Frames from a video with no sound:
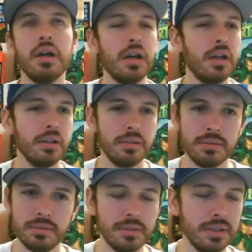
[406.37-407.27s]
Ah, uh,
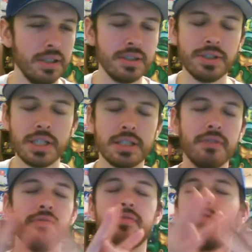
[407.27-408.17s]
it's
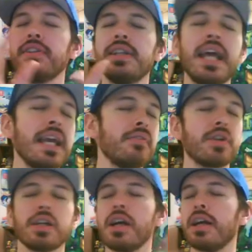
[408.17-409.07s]
a
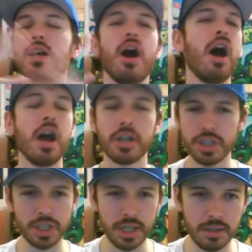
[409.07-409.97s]
flavor
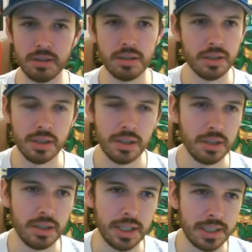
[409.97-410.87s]
concoction.
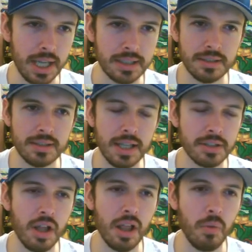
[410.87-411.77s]
Like that,
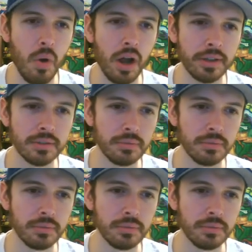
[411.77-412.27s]
that's all I want